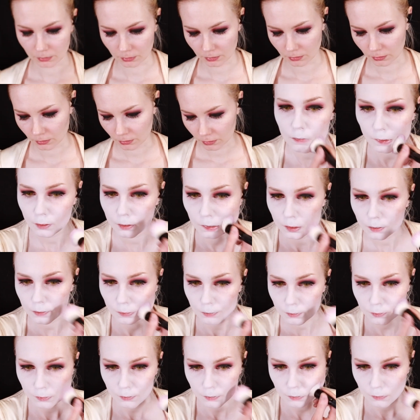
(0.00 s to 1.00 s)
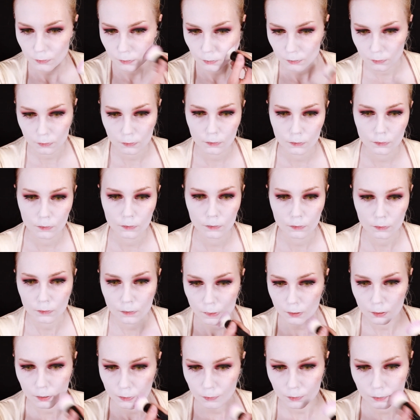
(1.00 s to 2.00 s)
this Mehron Makeup
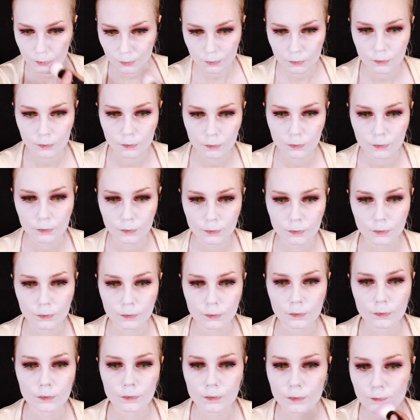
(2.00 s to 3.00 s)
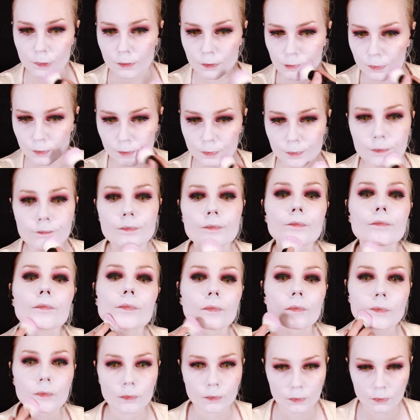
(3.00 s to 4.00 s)
Starblend Cake Makeup
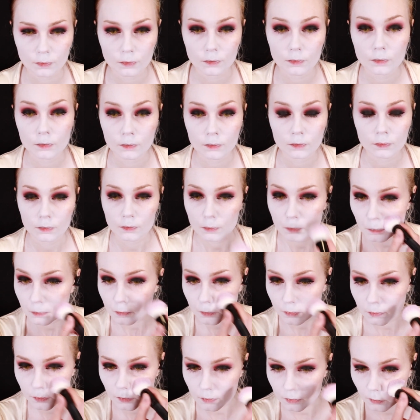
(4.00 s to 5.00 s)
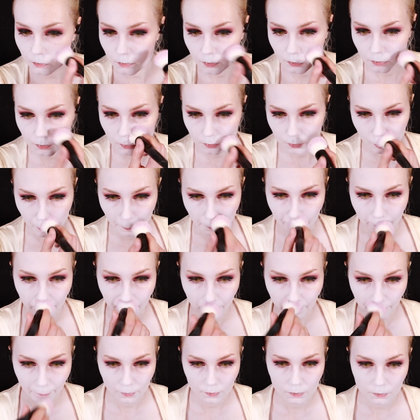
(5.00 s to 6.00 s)
Moonlight white color, and this
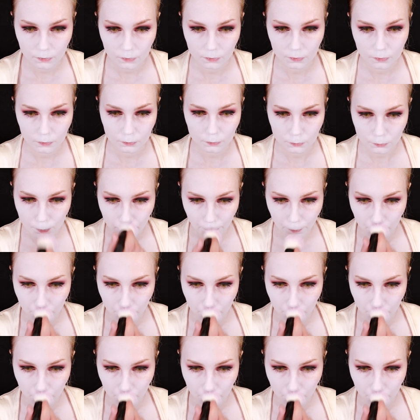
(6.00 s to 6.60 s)
is like